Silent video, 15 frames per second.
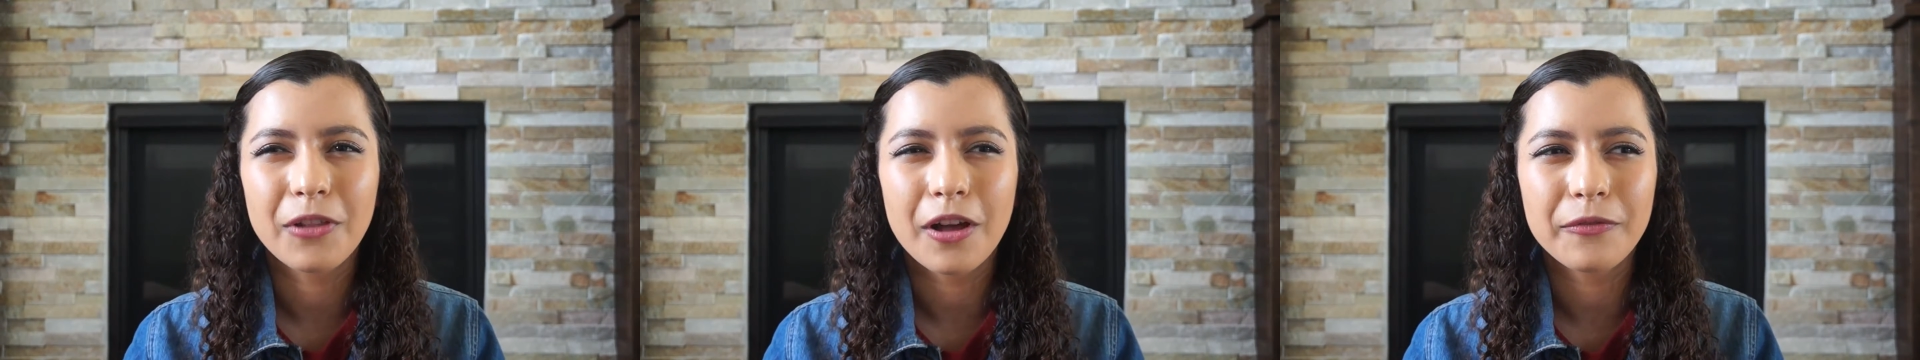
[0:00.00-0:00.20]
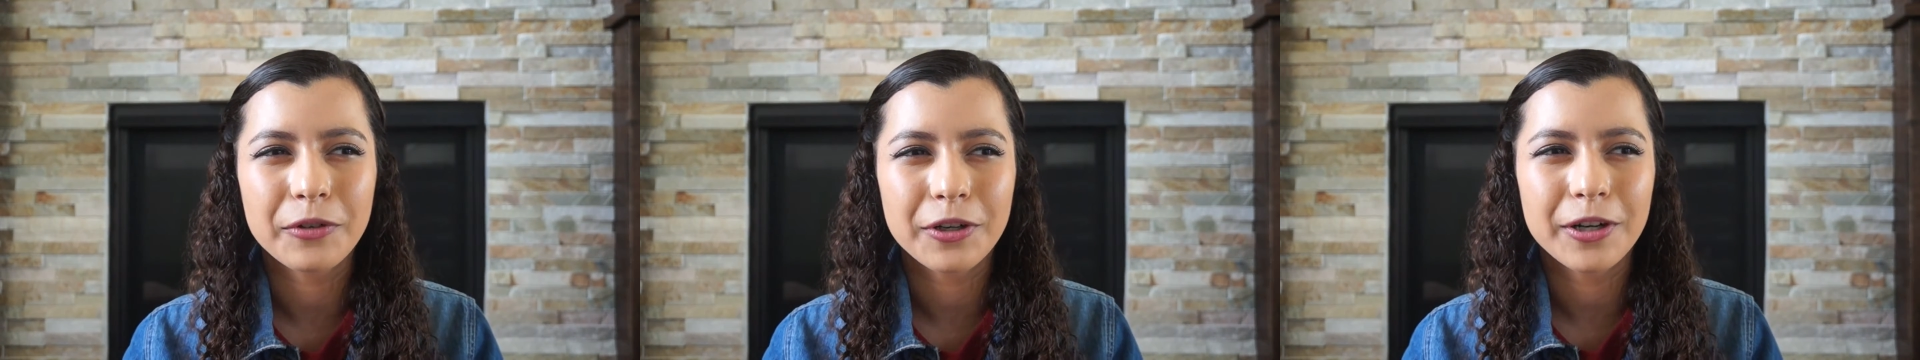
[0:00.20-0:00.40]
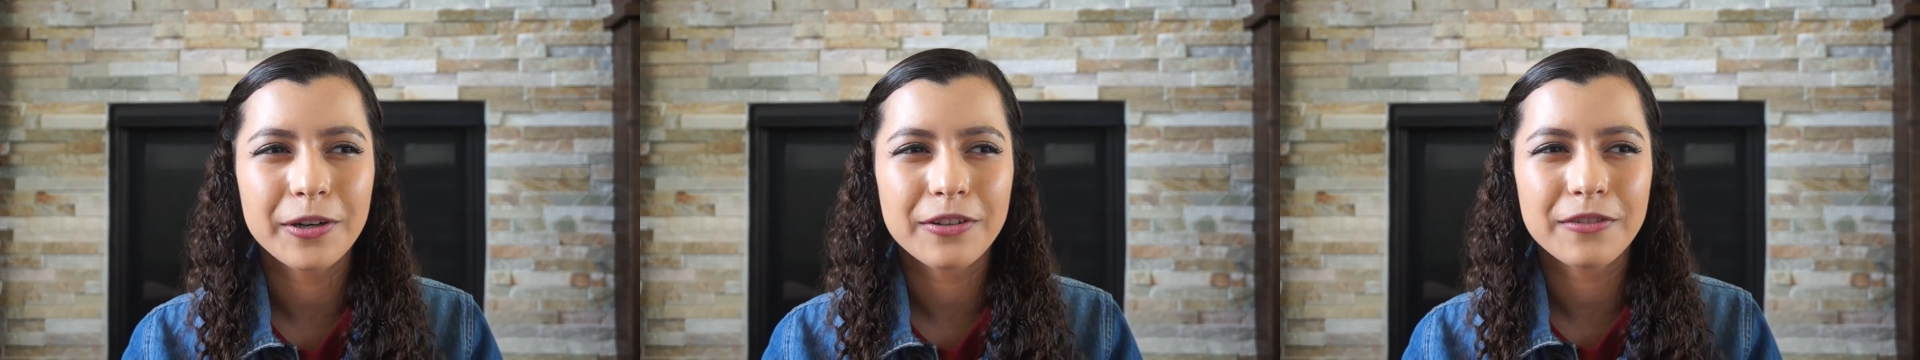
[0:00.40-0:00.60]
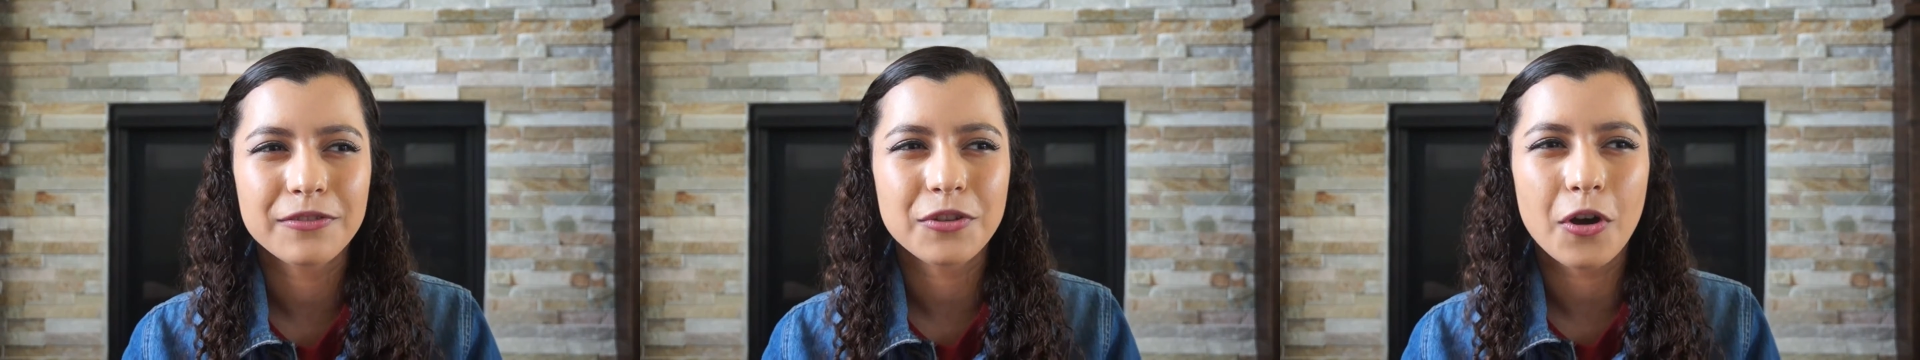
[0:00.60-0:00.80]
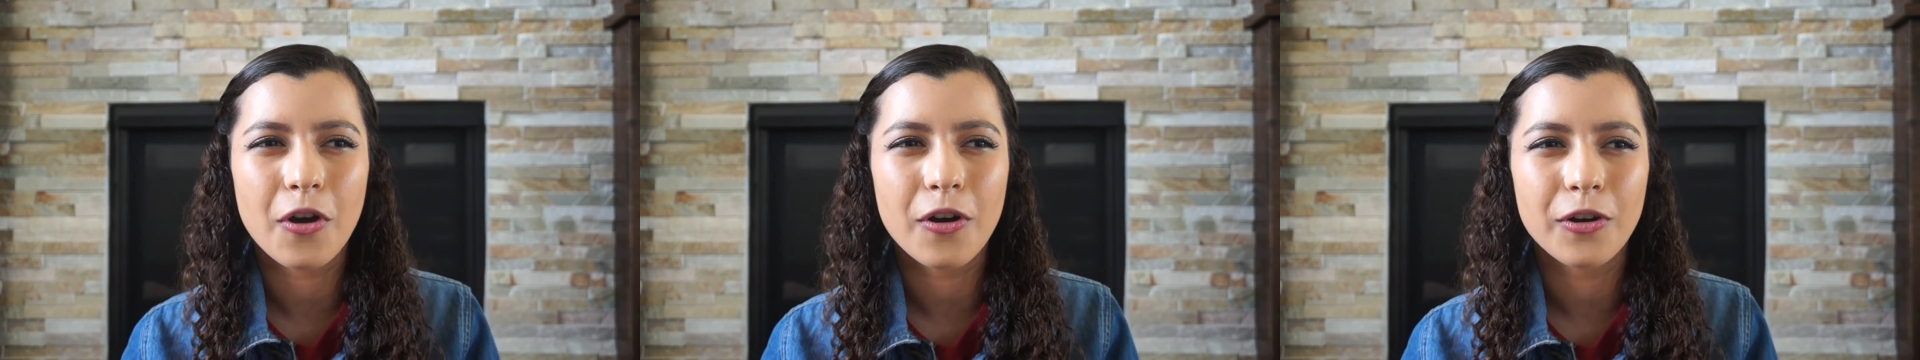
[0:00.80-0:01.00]
lover
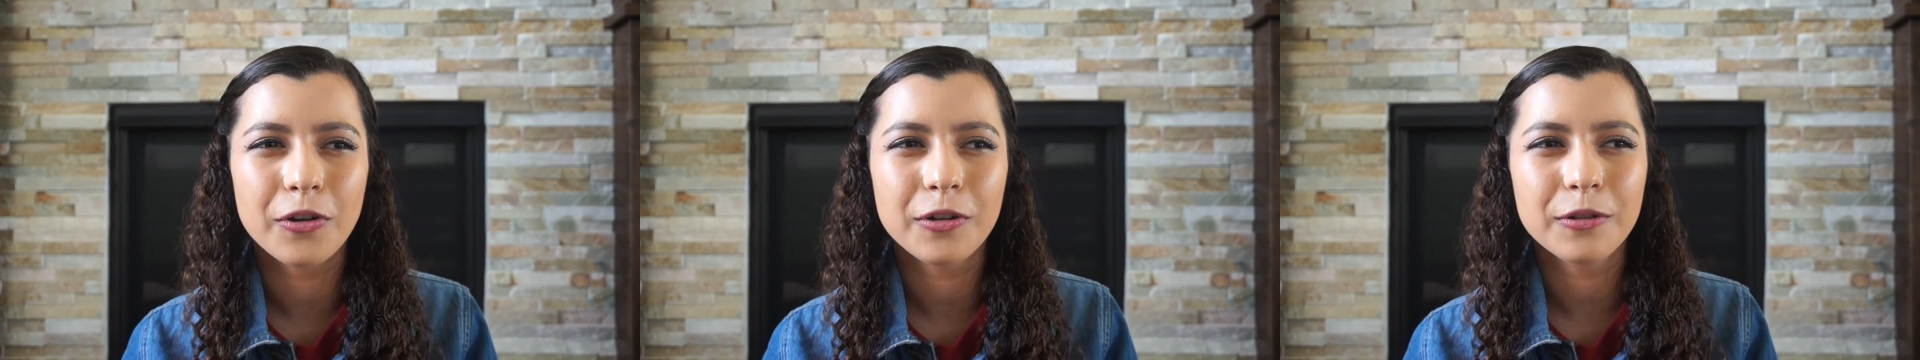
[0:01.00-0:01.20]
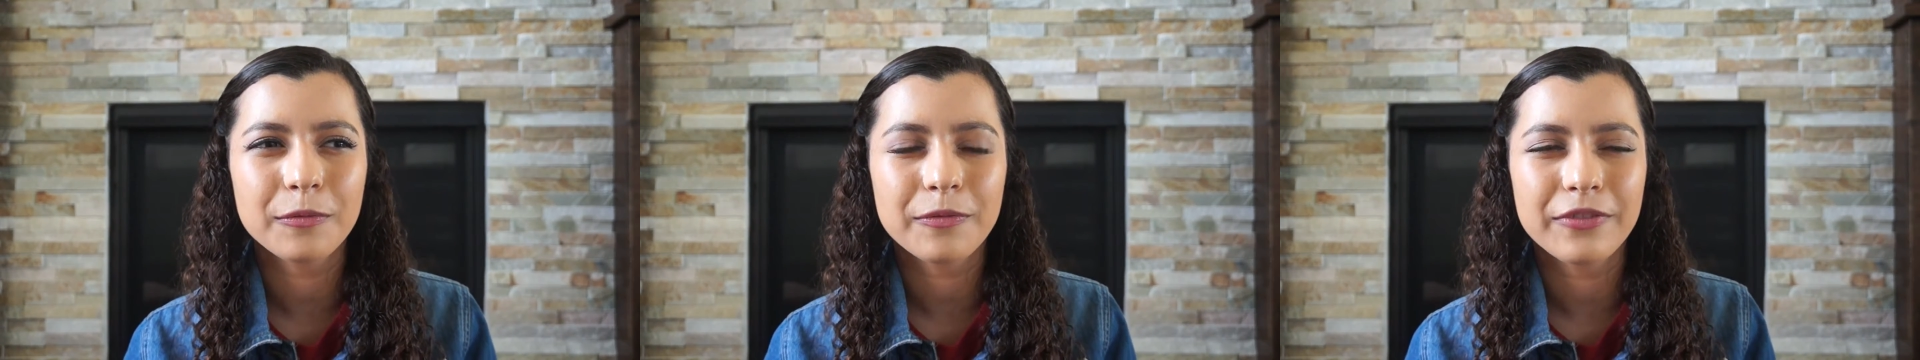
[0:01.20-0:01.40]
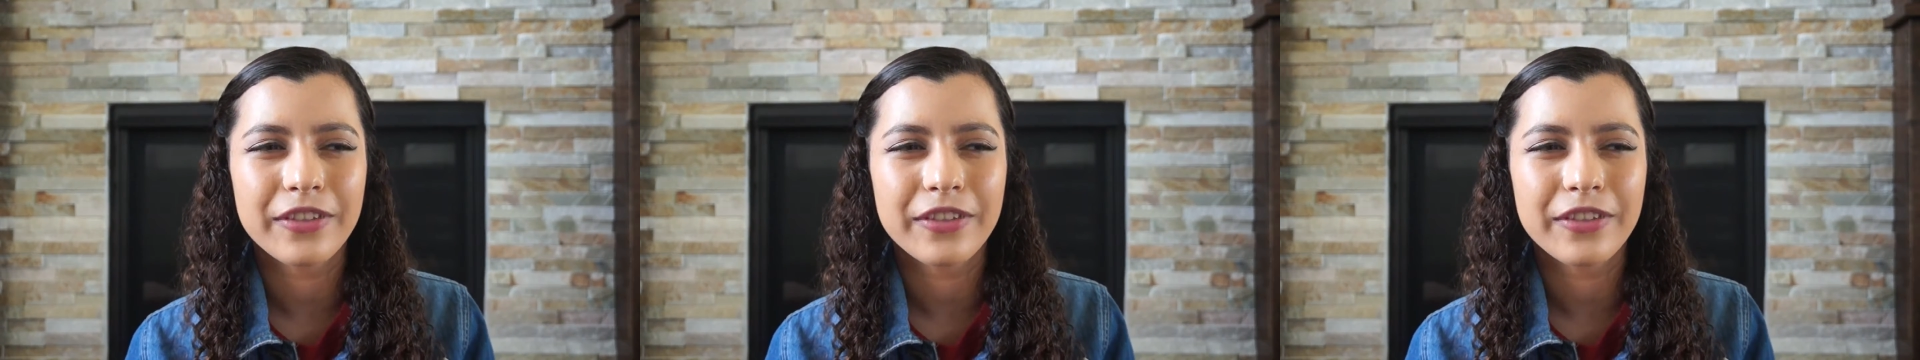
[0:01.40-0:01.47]
doll